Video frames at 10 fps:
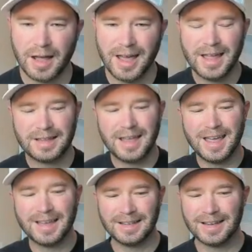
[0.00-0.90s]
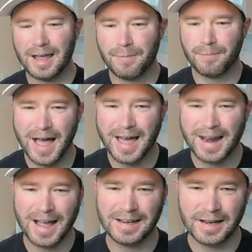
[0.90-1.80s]
It isn't a bad
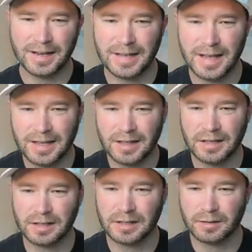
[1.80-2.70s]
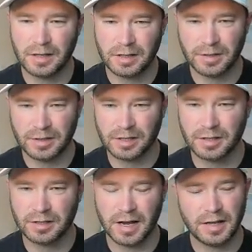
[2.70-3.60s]
idea to take these
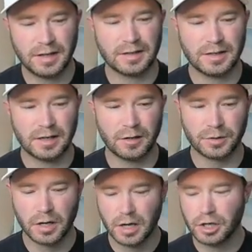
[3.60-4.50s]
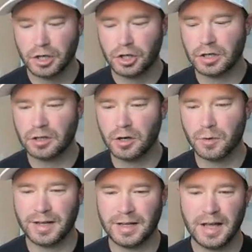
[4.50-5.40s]
positions and these signals. Just
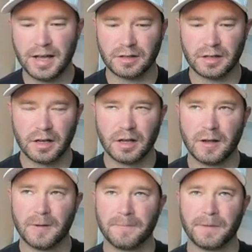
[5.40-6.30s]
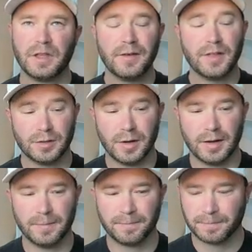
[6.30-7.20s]
know that, yes, think of it this
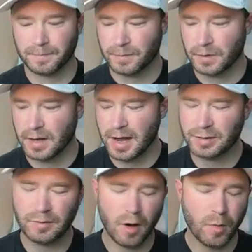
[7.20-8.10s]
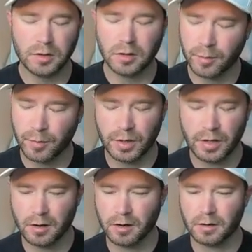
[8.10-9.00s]
way. As we've always learned when we were
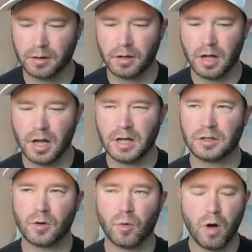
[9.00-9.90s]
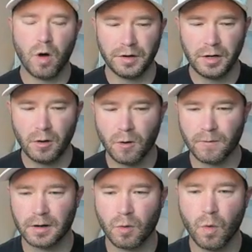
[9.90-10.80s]
younger, it's quality
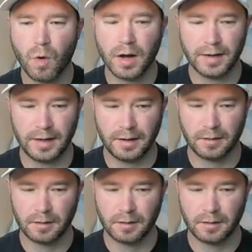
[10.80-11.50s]
over quantity.